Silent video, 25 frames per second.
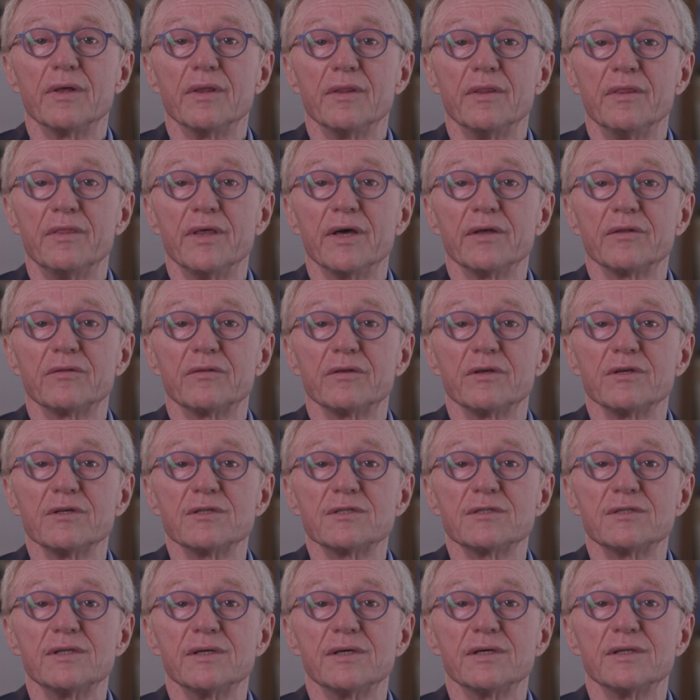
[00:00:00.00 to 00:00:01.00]
That
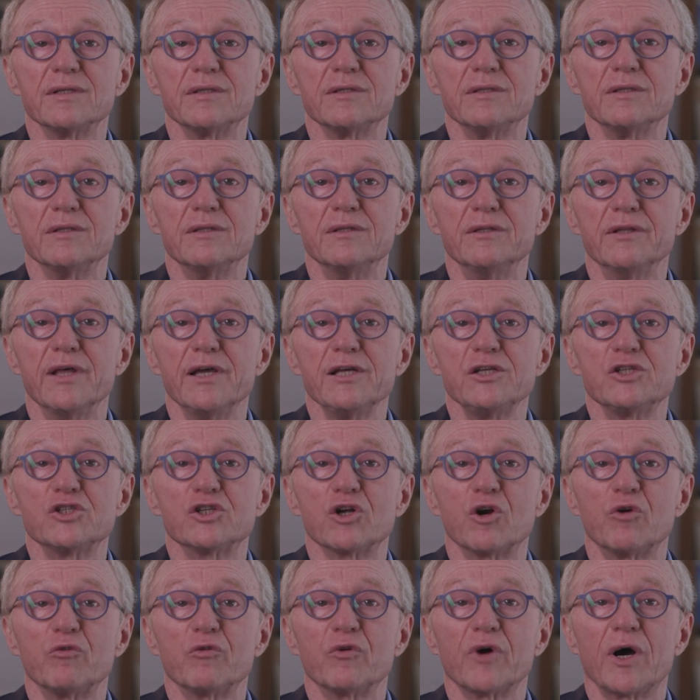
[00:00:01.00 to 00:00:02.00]
is the
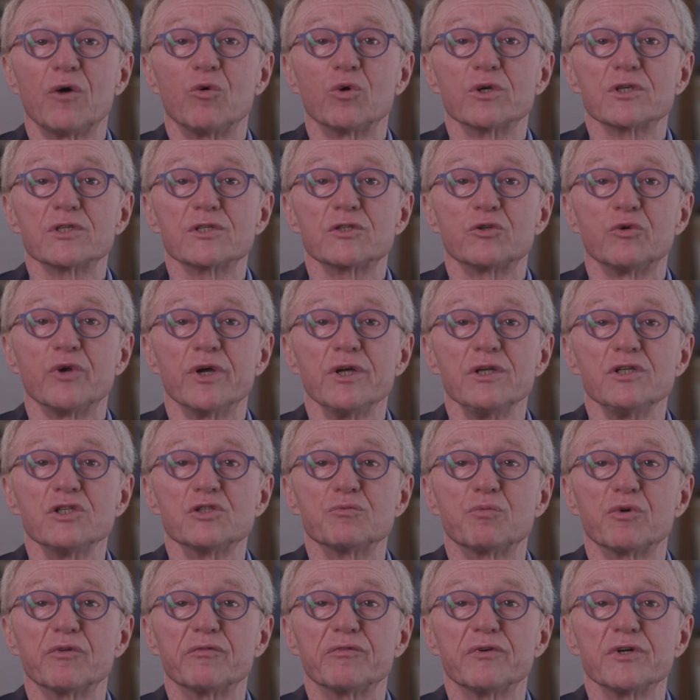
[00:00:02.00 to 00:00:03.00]
nature of our strange
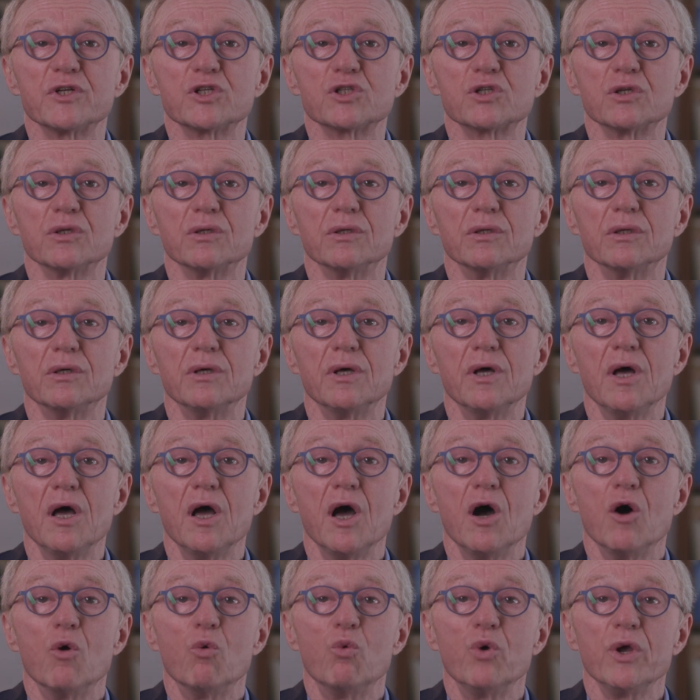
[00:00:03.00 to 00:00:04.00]
profession.
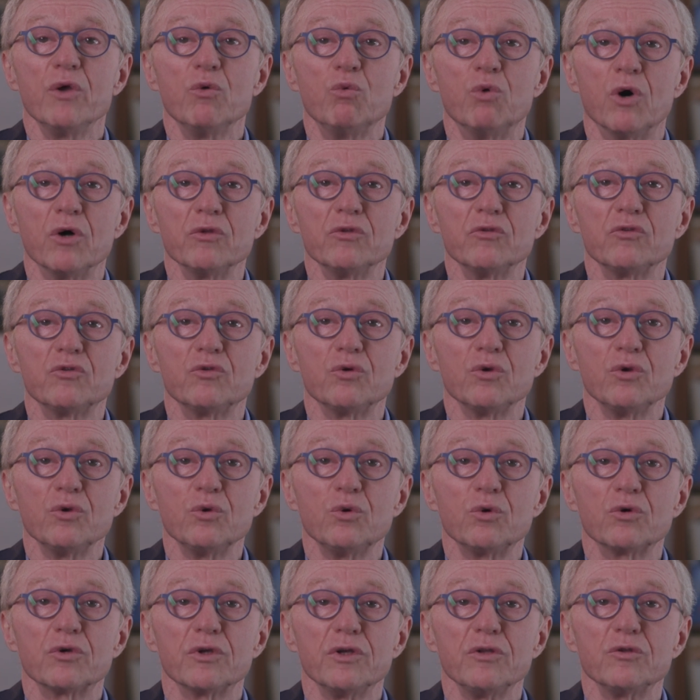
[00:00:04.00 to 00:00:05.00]
We want to
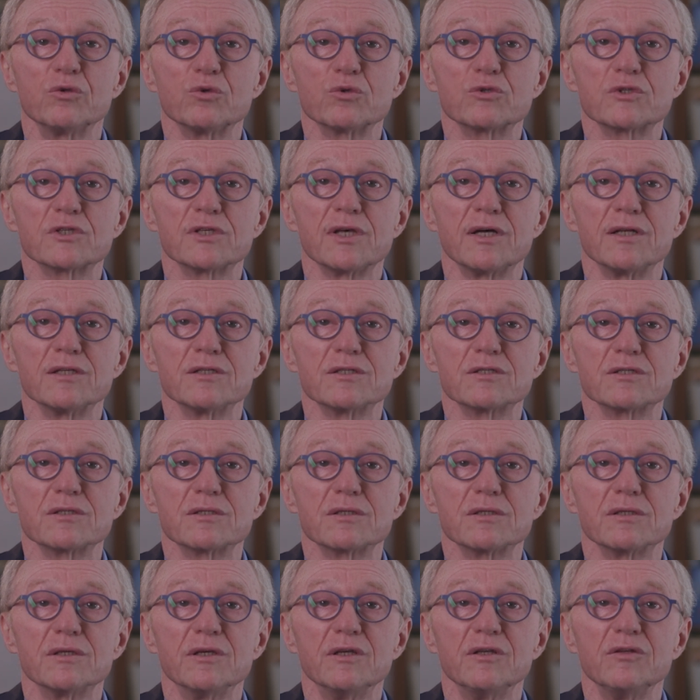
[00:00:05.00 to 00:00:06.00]
look into suns,
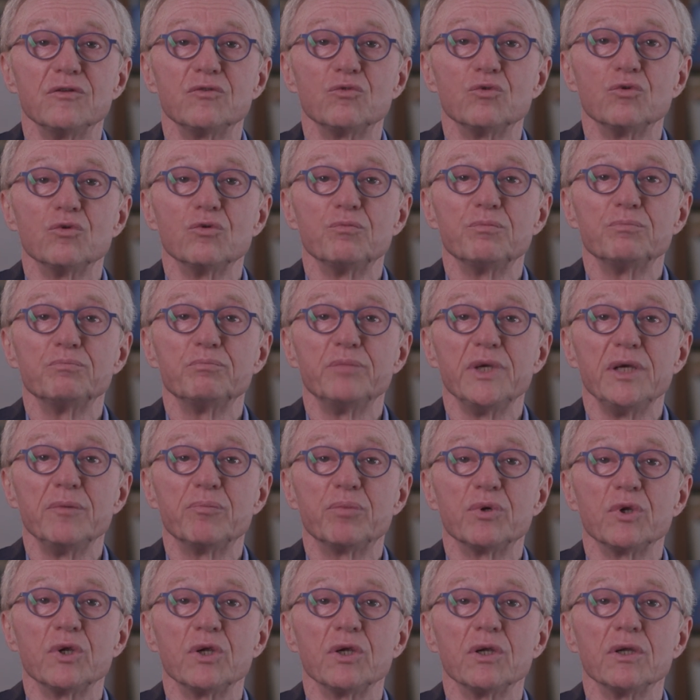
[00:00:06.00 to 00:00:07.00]
into
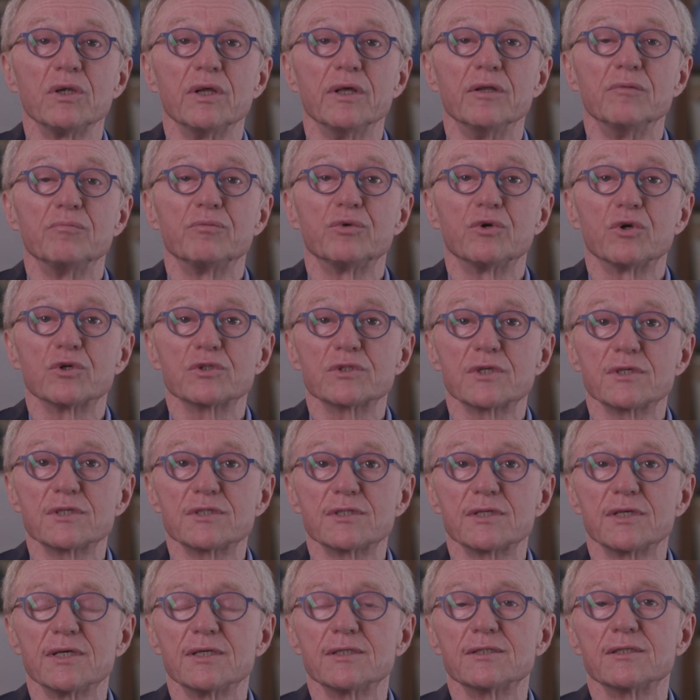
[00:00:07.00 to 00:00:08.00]
people and
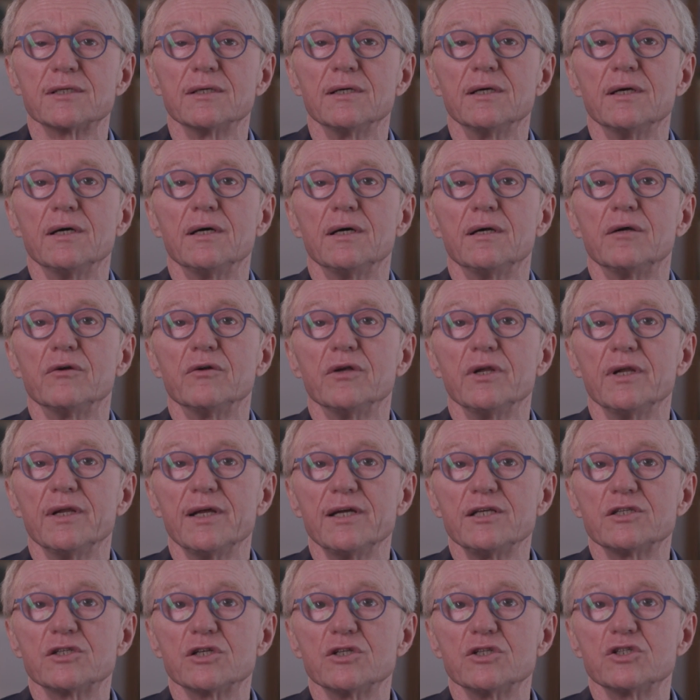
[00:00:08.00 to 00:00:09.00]
processes,
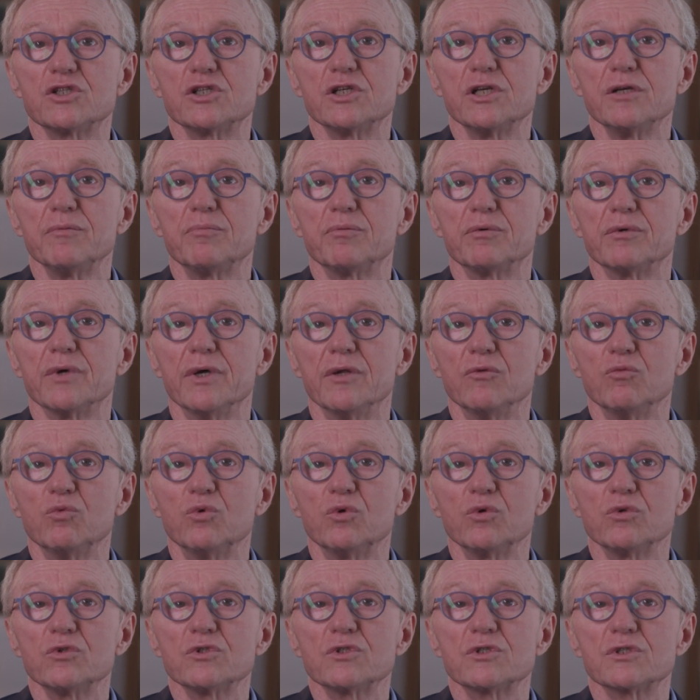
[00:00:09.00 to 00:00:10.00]
relationship and
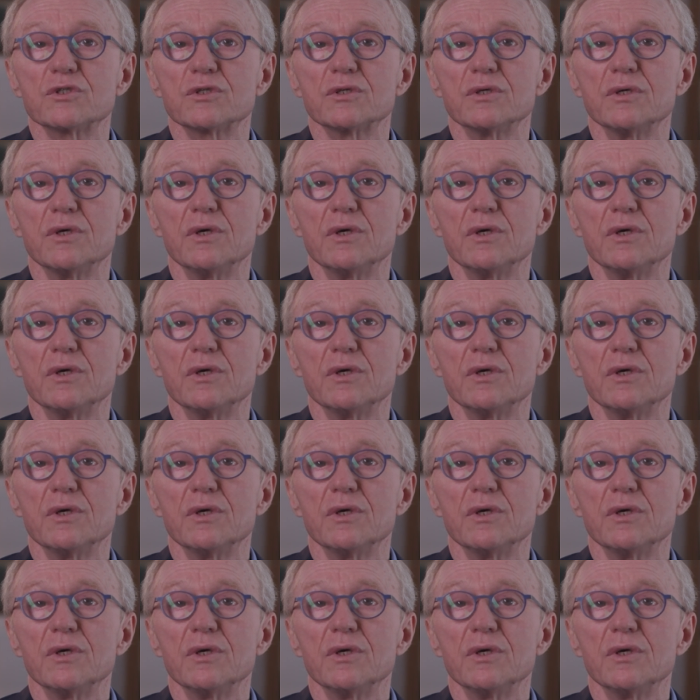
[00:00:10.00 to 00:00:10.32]
wounds.